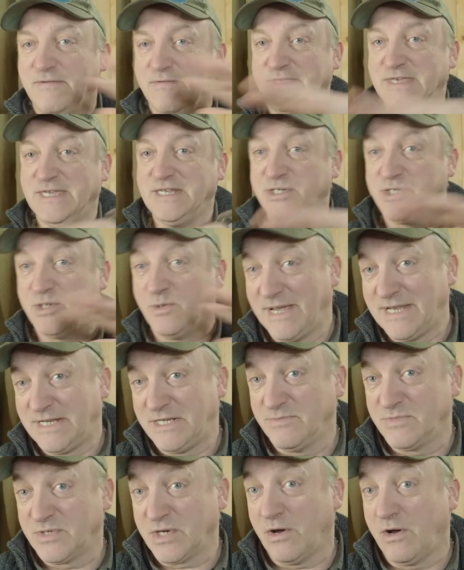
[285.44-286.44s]
these two
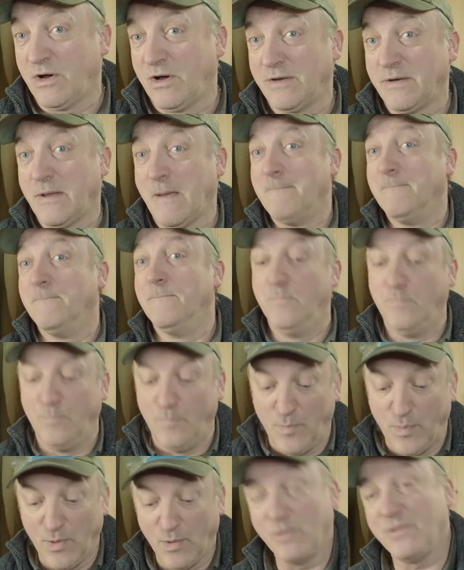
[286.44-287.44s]
items are on
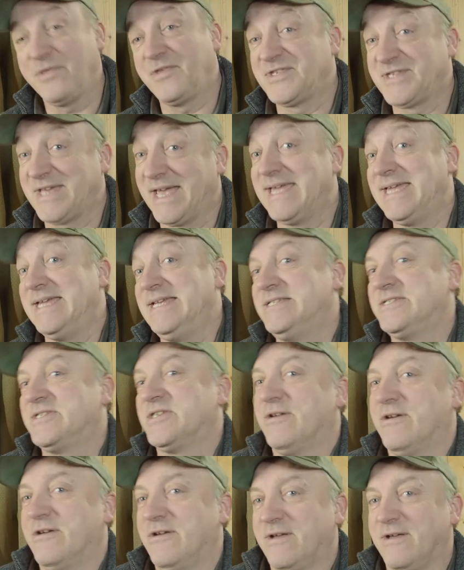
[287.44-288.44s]
both sides
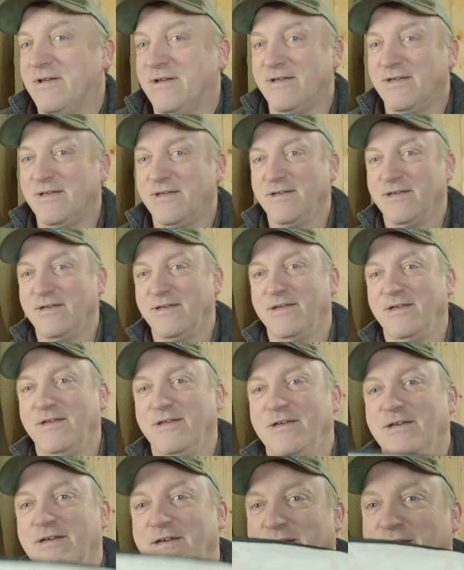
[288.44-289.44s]

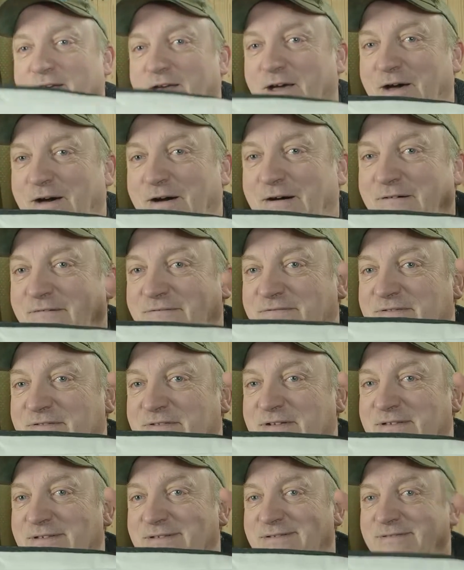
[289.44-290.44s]
of
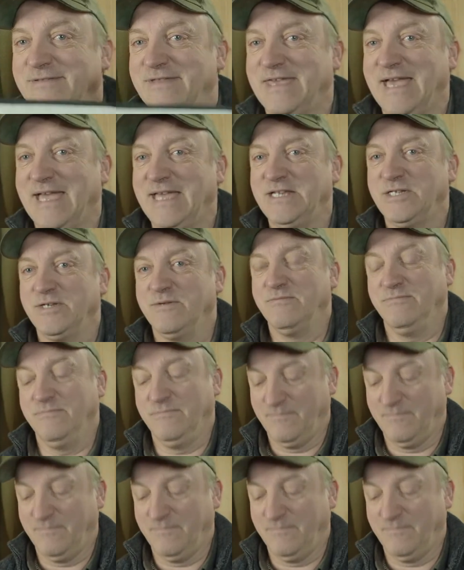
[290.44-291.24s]
the item